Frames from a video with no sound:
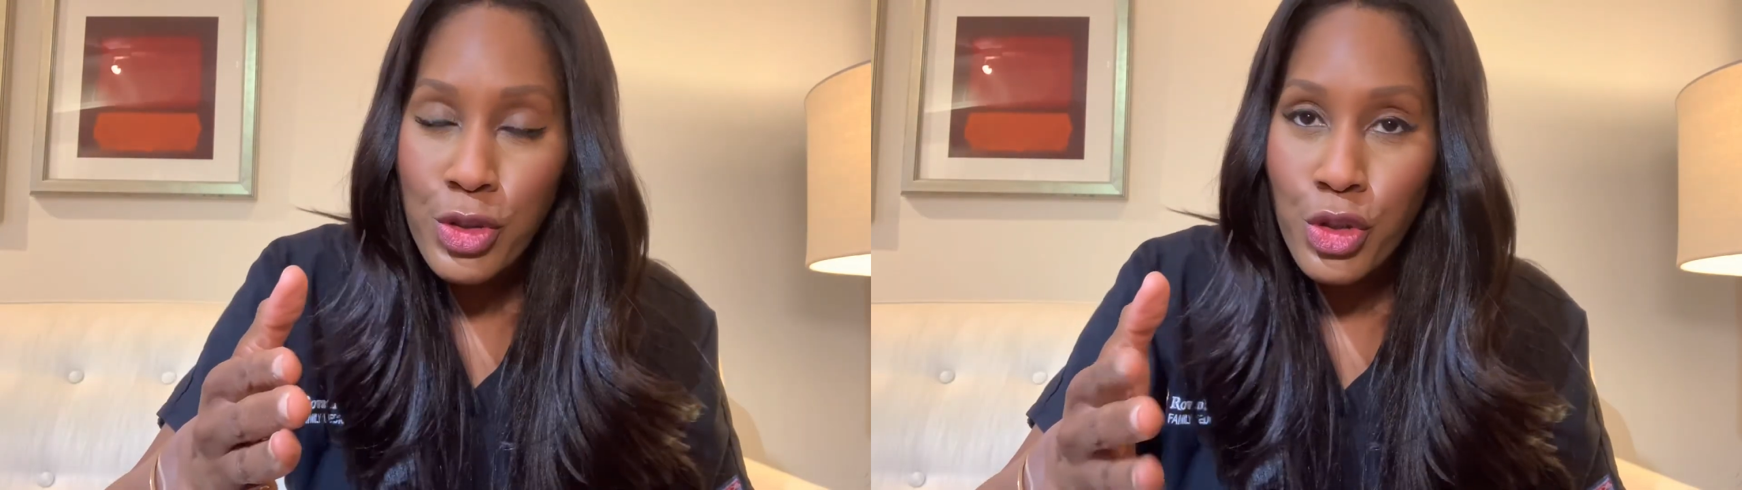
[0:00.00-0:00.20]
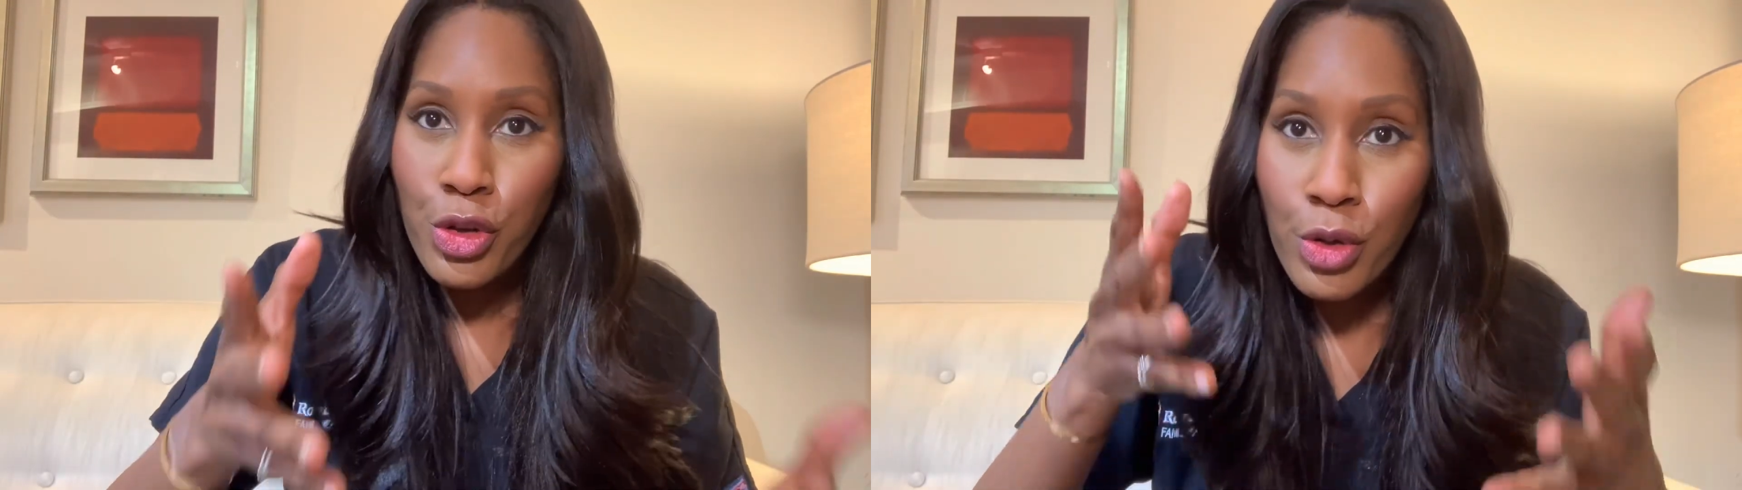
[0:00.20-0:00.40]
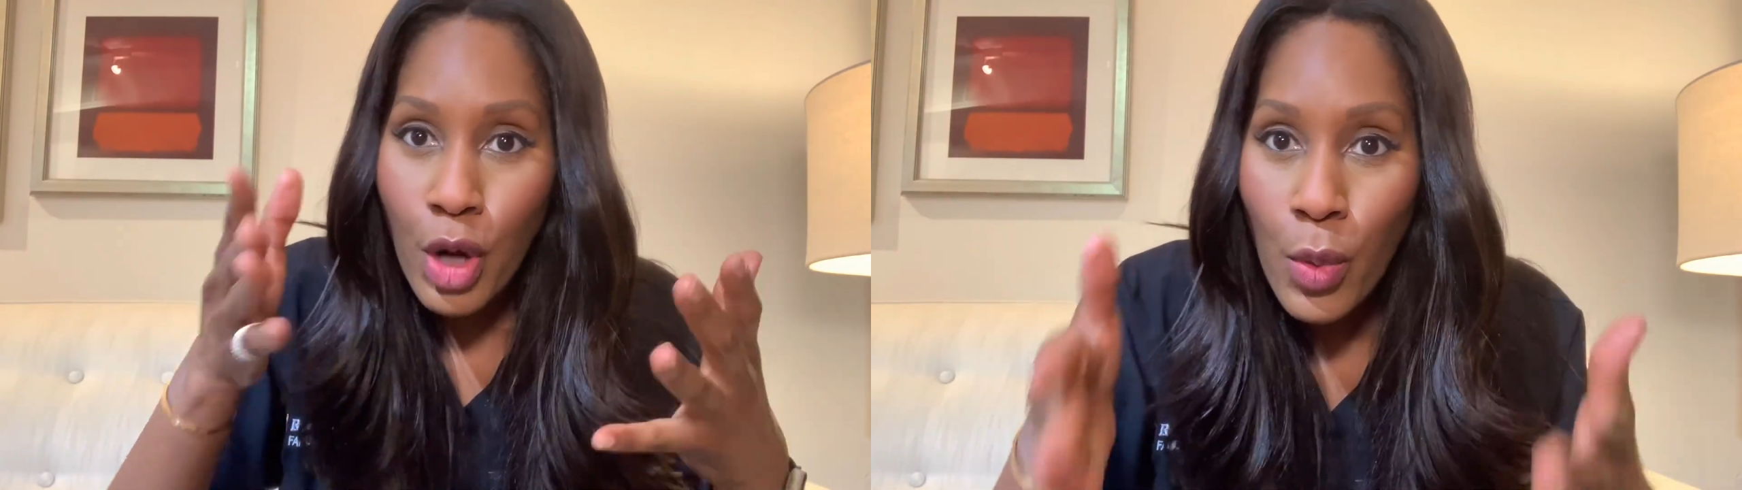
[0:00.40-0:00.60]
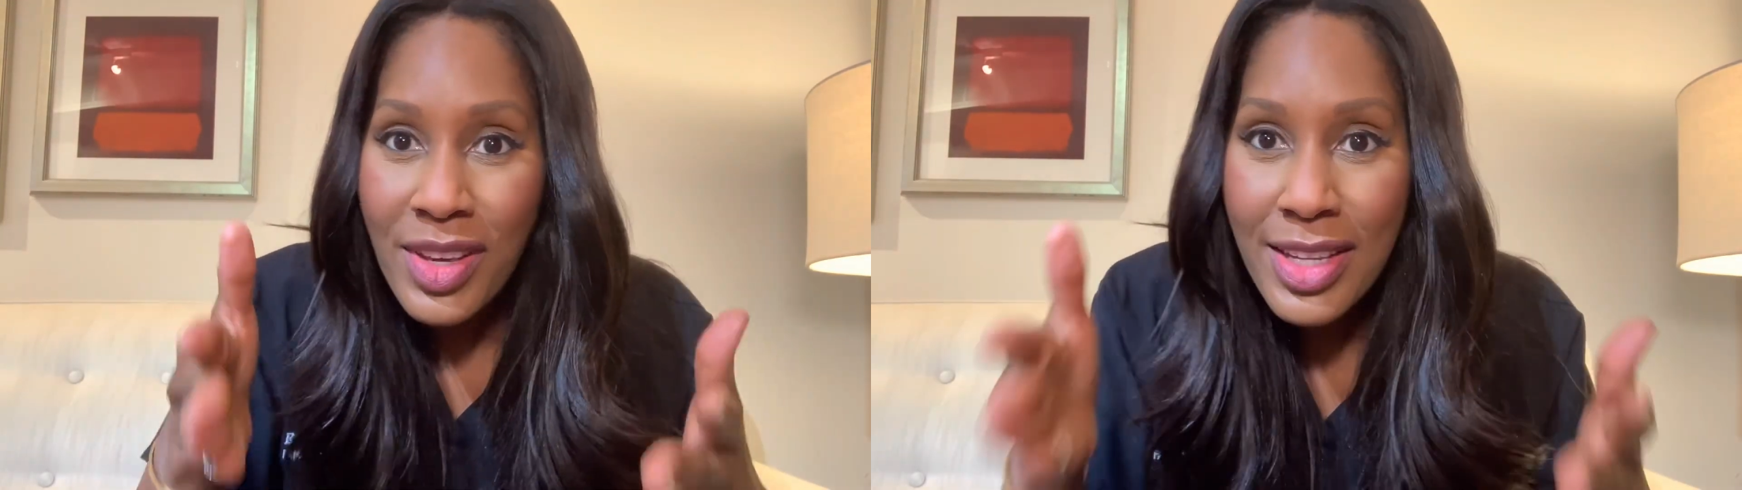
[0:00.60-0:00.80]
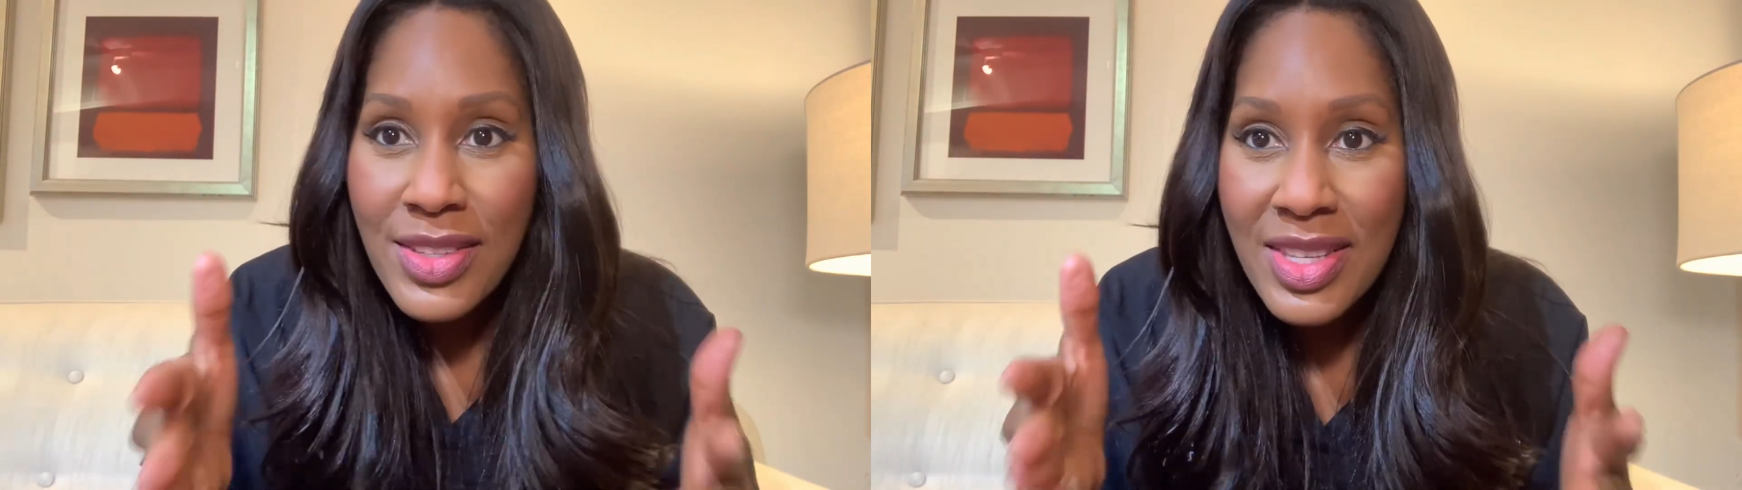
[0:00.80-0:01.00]
sugar
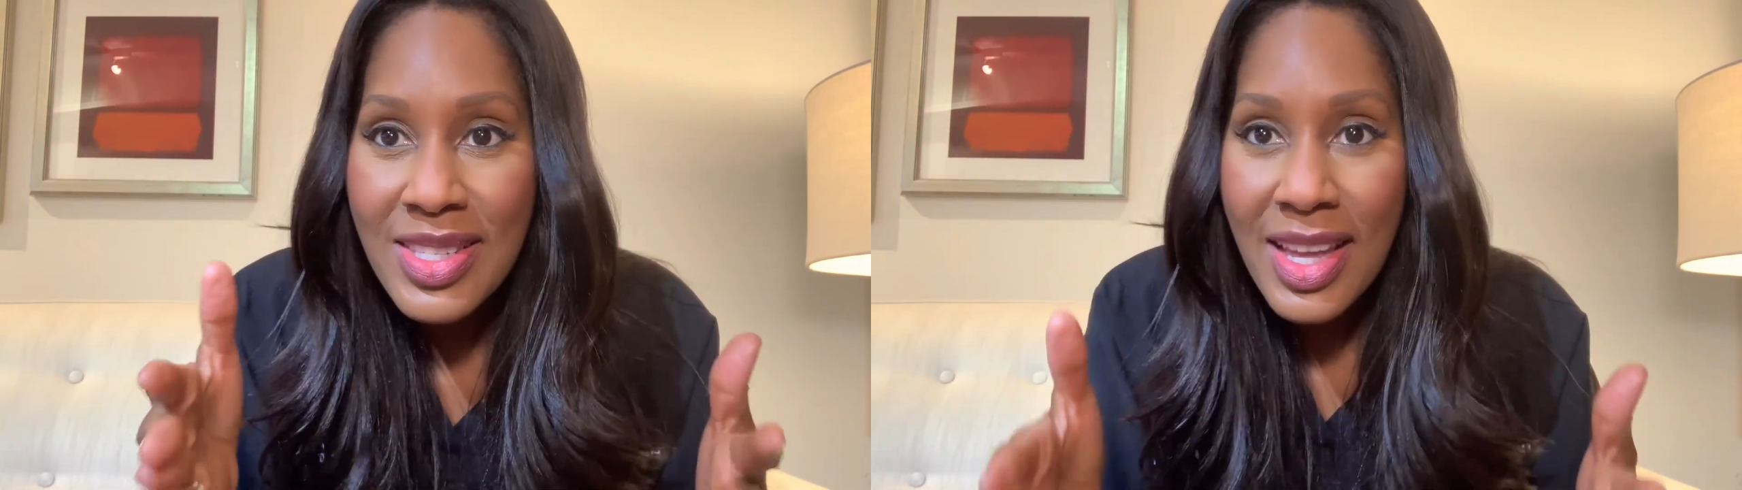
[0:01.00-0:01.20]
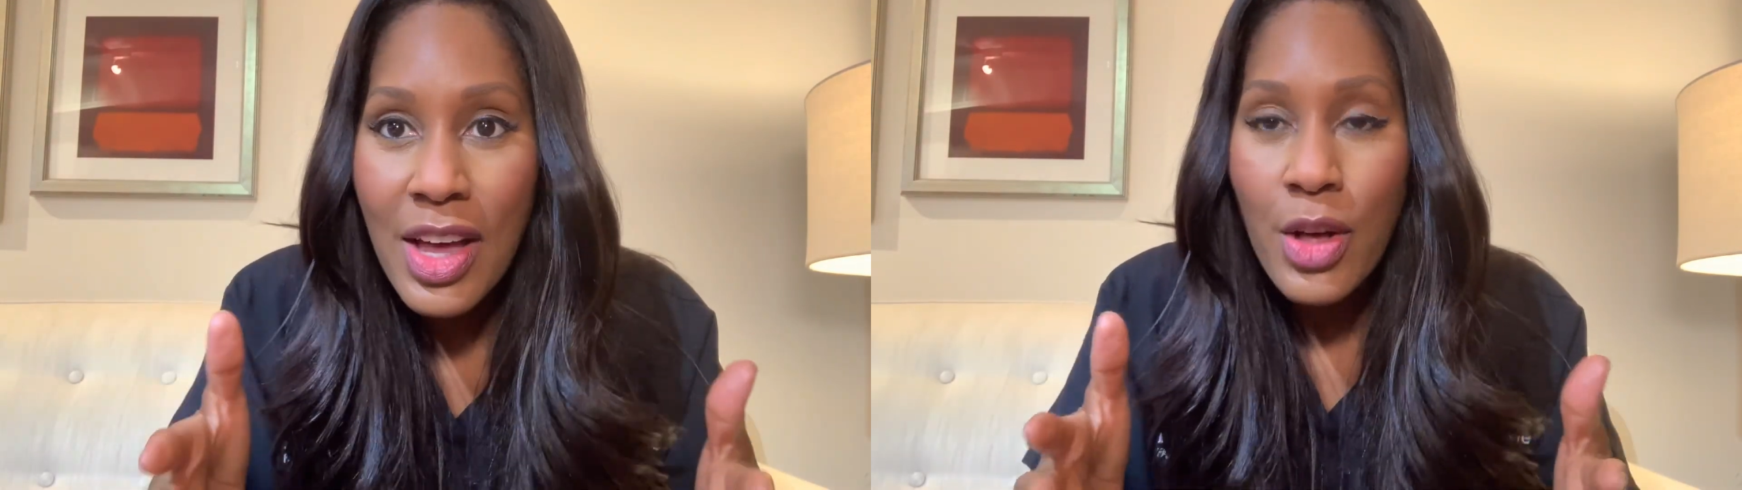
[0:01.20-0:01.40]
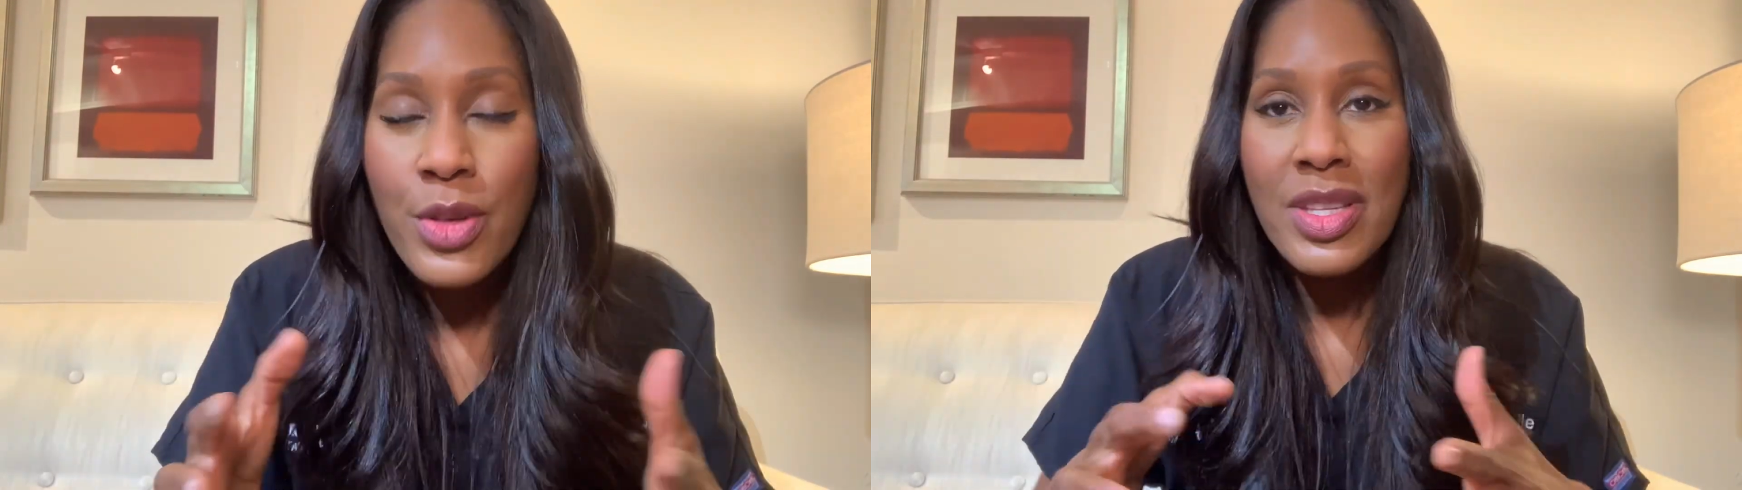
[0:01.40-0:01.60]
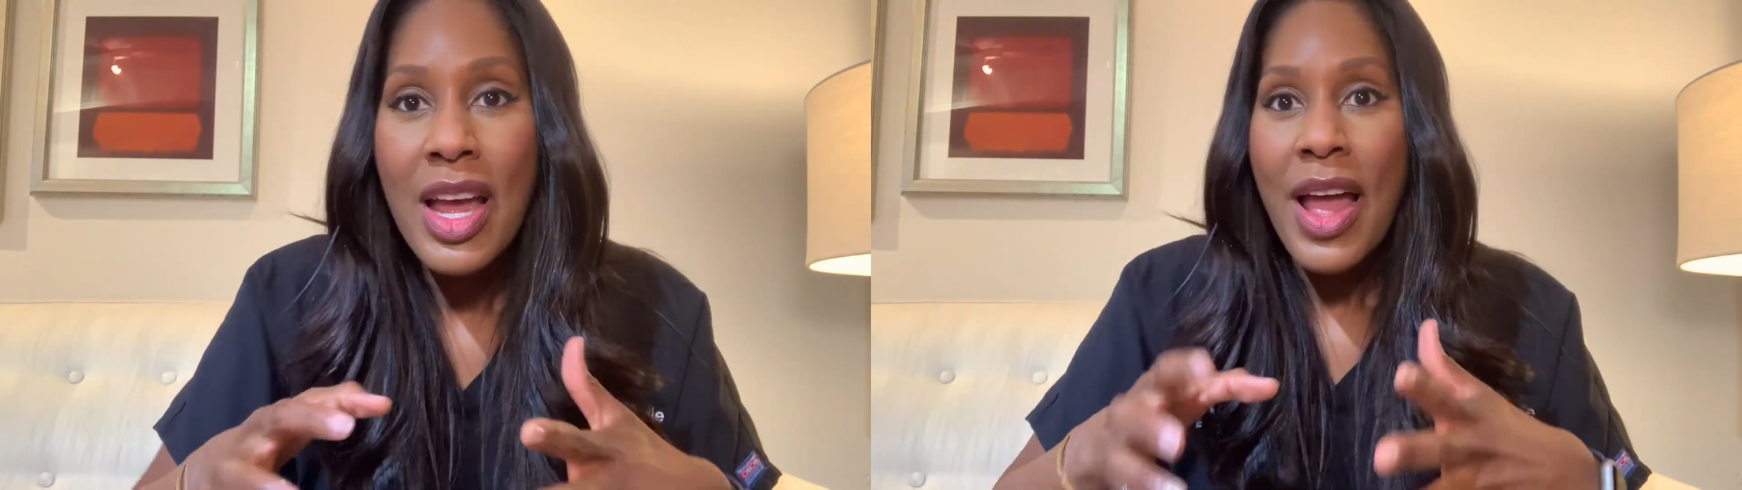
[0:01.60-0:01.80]
going into the cells,